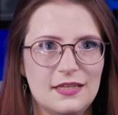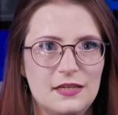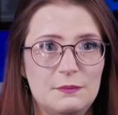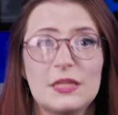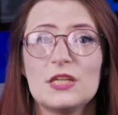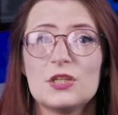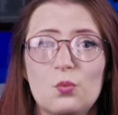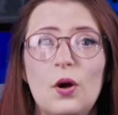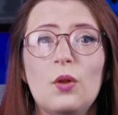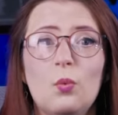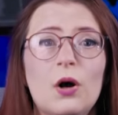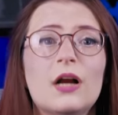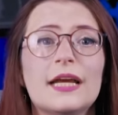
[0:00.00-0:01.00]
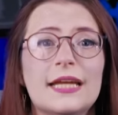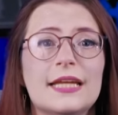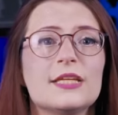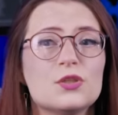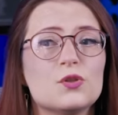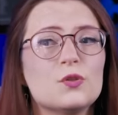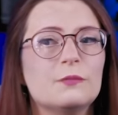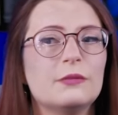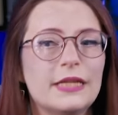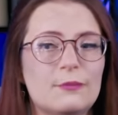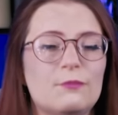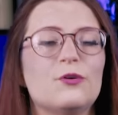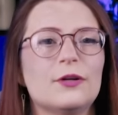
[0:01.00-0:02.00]
Because while Wonka is to
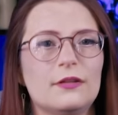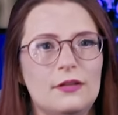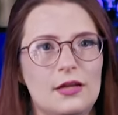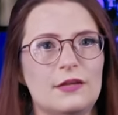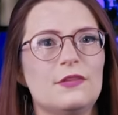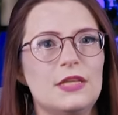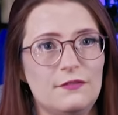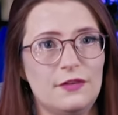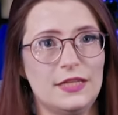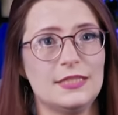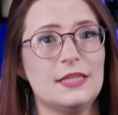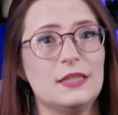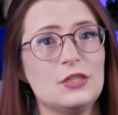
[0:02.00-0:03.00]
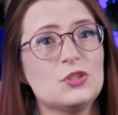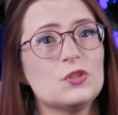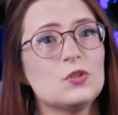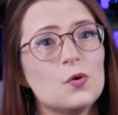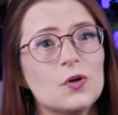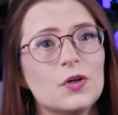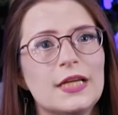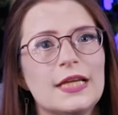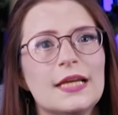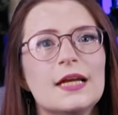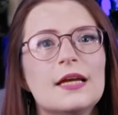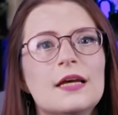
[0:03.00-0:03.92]
blame for a lot of the events in the story,